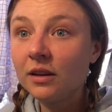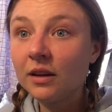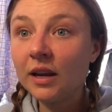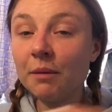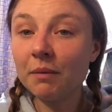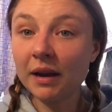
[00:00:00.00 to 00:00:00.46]

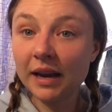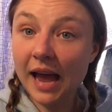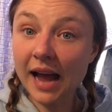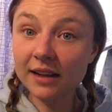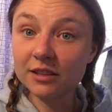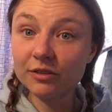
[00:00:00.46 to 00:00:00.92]
it might
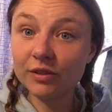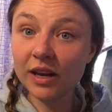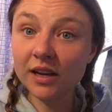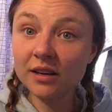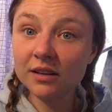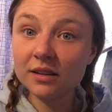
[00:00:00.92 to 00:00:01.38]

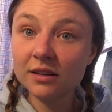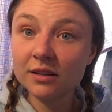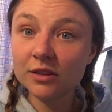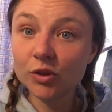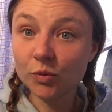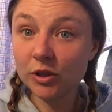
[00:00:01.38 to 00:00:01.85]
activate
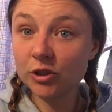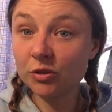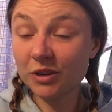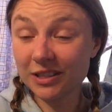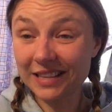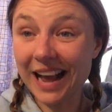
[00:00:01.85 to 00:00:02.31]
the region
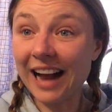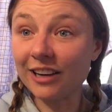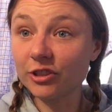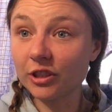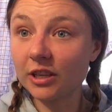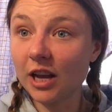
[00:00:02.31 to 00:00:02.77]
where it's
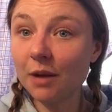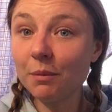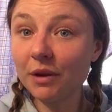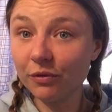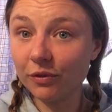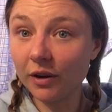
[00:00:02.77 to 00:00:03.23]
actually
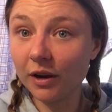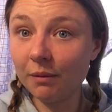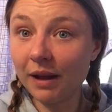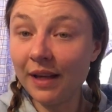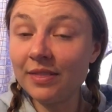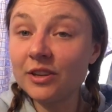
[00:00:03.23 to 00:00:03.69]
coming from,
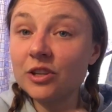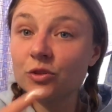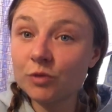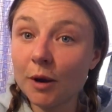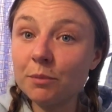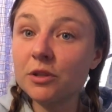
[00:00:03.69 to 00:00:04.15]
and the
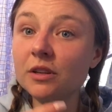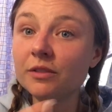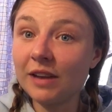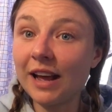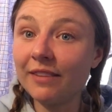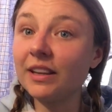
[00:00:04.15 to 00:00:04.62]
disruption of
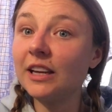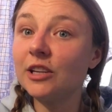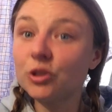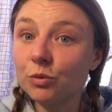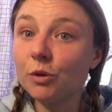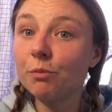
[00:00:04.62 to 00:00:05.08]

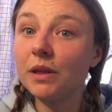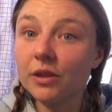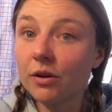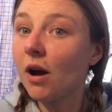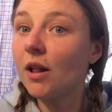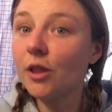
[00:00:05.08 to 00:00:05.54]
navigation will be
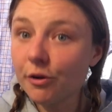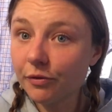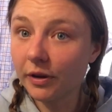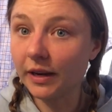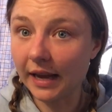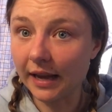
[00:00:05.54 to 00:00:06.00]
there all
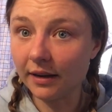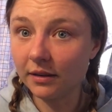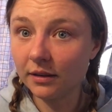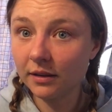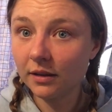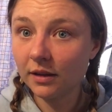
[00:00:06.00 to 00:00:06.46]
over again.
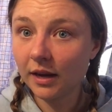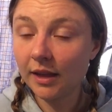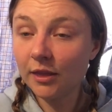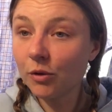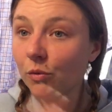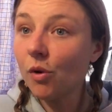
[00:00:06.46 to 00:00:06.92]
And
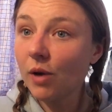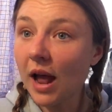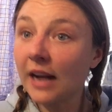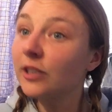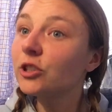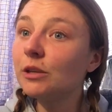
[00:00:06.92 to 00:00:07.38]
there won't
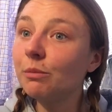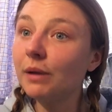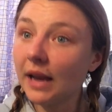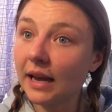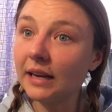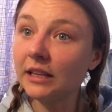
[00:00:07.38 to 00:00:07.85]
actually be
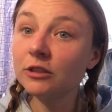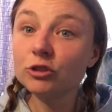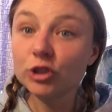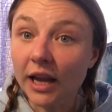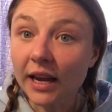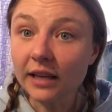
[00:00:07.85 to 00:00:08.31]
any
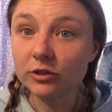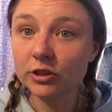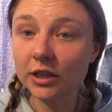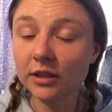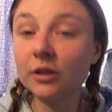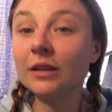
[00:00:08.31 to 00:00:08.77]
change
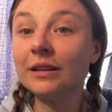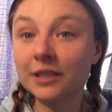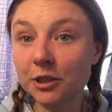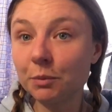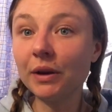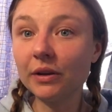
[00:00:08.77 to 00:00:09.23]
in the
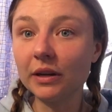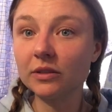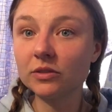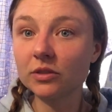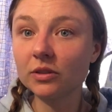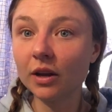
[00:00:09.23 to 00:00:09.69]

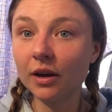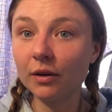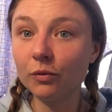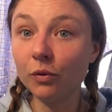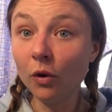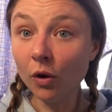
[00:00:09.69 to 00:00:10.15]
experience
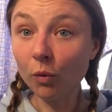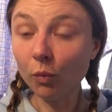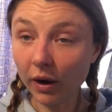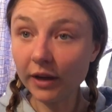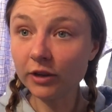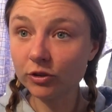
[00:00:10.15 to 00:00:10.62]
of
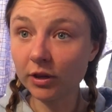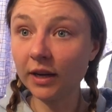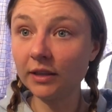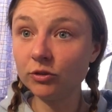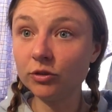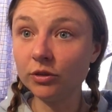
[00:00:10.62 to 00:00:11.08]
what you're
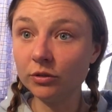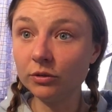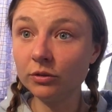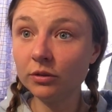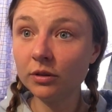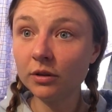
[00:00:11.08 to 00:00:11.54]
trying
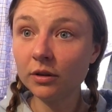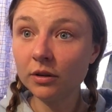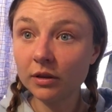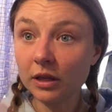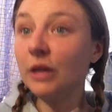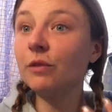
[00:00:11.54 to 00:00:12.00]
to
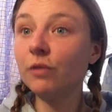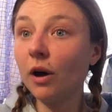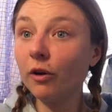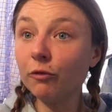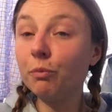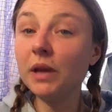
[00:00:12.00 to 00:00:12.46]

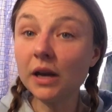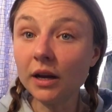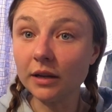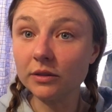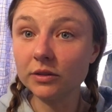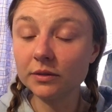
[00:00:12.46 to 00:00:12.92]
evolve
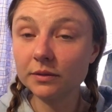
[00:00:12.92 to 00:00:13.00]
beyond.